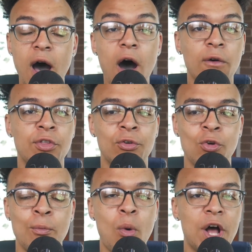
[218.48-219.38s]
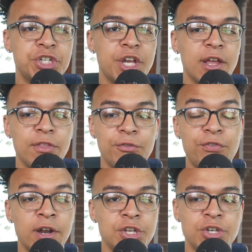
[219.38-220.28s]
of the group watching the
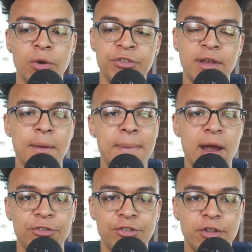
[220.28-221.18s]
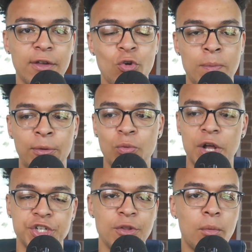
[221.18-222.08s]
funny shows in comparison to the group that was
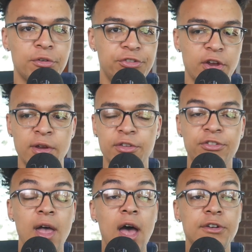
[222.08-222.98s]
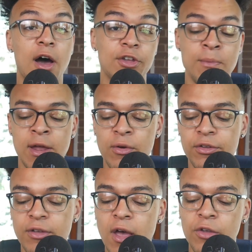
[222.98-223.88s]
watching the more serious
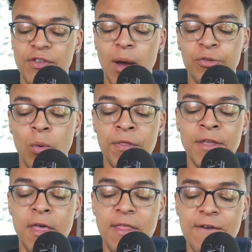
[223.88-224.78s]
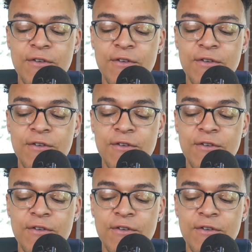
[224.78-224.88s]
documentaries. So that was one thing that they